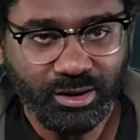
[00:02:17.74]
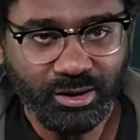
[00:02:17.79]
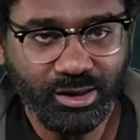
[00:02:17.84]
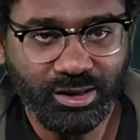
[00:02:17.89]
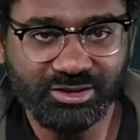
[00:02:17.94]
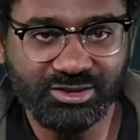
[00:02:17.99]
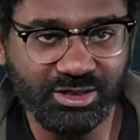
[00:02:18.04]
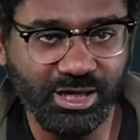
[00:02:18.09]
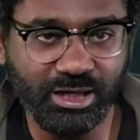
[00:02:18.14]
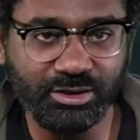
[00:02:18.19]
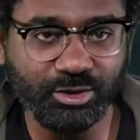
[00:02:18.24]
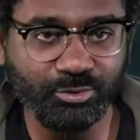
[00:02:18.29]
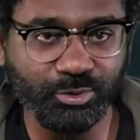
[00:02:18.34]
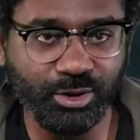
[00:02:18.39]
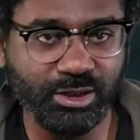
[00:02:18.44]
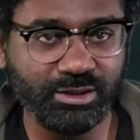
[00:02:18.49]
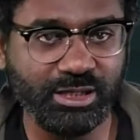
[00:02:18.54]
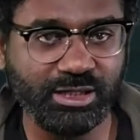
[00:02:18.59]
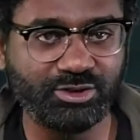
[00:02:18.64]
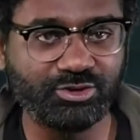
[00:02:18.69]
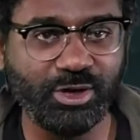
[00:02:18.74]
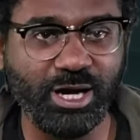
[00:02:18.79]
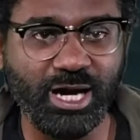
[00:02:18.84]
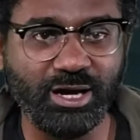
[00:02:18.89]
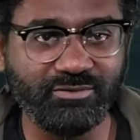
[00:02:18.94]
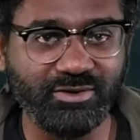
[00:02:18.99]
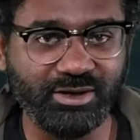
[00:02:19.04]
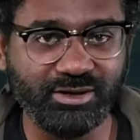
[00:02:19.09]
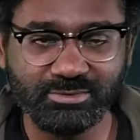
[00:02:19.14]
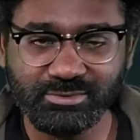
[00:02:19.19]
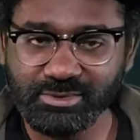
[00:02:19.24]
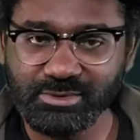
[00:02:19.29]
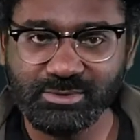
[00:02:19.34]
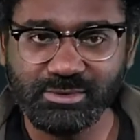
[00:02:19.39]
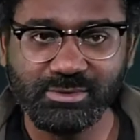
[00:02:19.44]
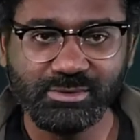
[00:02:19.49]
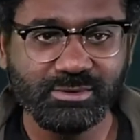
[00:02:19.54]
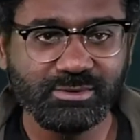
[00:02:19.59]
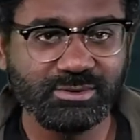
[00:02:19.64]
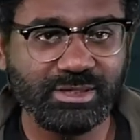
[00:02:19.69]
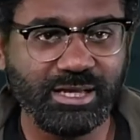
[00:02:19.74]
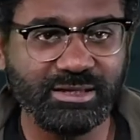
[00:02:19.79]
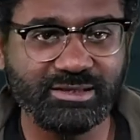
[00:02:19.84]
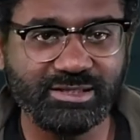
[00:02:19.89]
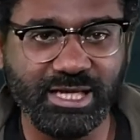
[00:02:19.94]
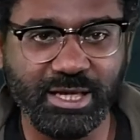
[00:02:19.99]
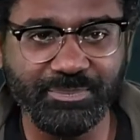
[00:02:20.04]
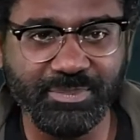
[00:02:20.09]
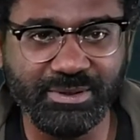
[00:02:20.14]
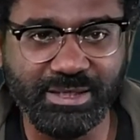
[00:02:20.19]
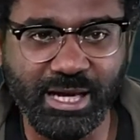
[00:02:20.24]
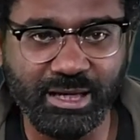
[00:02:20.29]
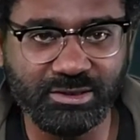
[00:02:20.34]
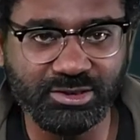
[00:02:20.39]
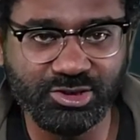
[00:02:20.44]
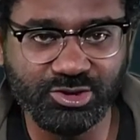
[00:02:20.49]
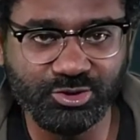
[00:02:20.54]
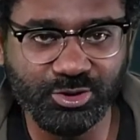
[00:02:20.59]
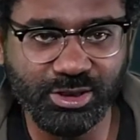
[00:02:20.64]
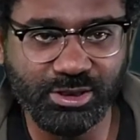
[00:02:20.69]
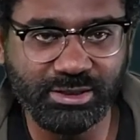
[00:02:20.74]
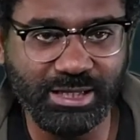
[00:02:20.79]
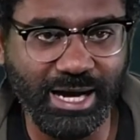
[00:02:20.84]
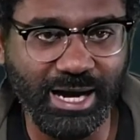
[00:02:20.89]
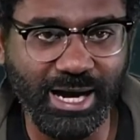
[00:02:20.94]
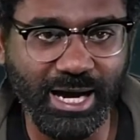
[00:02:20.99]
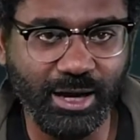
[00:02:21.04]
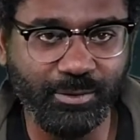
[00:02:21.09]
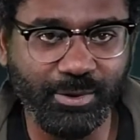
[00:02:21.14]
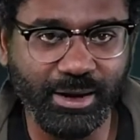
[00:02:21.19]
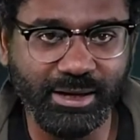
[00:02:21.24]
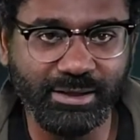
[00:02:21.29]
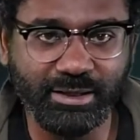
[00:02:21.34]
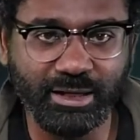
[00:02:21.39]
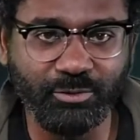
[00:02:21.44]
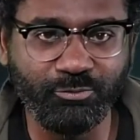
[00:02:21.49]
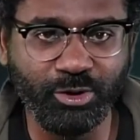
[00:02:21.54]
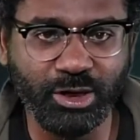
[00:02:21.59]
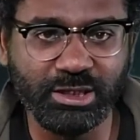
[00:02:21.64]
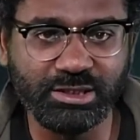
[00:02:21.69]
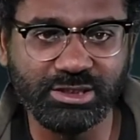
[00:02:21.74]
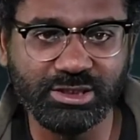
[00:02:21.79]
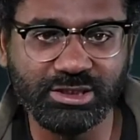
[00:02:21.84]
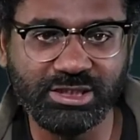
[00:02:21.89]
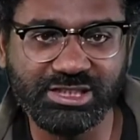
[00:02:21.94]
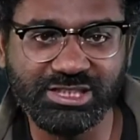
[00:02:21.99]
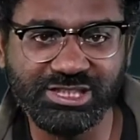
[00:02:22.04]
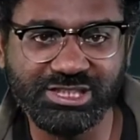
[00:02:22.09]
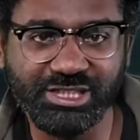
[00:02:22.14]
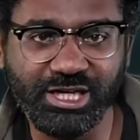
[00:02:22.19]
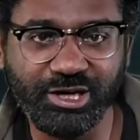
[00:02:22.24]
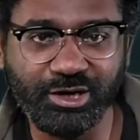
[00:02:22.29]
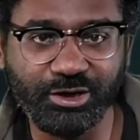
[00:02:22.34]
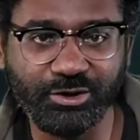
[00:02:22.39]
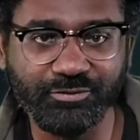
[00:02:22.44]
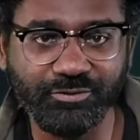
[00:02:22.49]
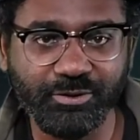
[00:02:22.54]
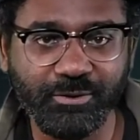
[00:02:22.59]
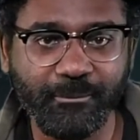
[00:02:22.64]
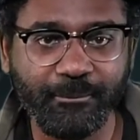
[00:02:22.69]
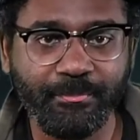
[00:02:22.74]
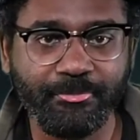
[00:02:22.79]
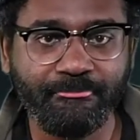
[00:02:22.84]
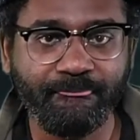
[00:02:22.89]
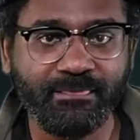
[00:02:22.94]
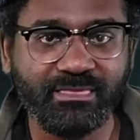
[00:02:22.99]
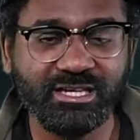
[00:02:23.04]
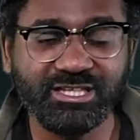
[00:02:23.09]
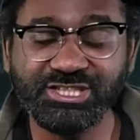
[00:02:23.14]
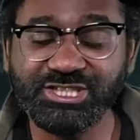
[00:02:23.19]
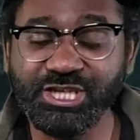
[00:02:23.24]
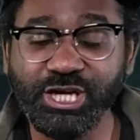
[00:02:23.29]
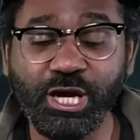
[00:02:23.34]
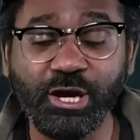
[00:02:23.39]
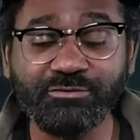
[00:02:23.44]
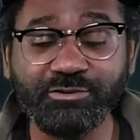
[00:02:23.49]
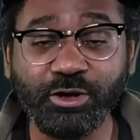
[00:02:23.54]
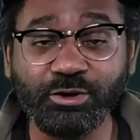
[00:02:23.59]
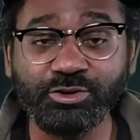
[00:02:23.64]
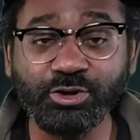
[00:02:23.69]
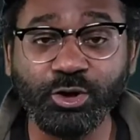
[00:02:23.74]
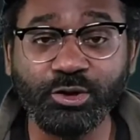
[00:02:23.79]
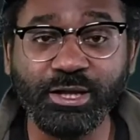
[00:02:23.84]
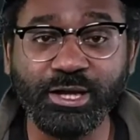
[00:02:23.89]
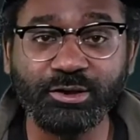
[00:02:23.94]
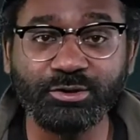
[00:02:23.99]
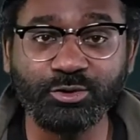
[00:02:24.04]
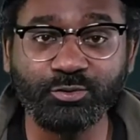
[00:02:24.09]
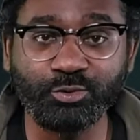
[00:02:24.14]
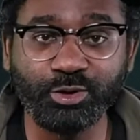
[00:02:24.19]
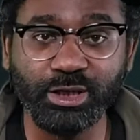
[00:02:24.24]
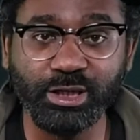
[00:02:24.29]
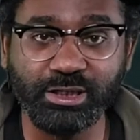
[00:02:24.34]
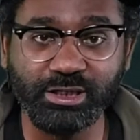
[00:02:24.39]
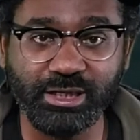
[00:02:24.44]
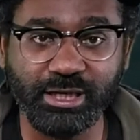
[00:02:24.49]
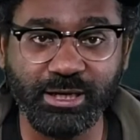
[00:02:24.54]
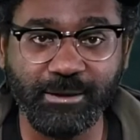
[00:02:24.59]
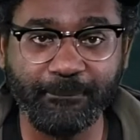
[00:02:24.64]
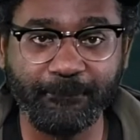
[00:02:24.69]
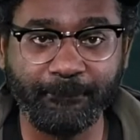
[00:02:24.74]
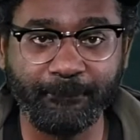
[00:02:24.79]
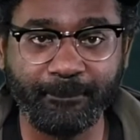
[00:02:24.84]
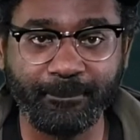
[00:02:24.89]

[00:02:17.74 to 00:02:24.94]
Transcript: It's now on the run. They driving, they dipping down the street, the highway, and they run into the sheriff. The sheriff don't know they on the run yet.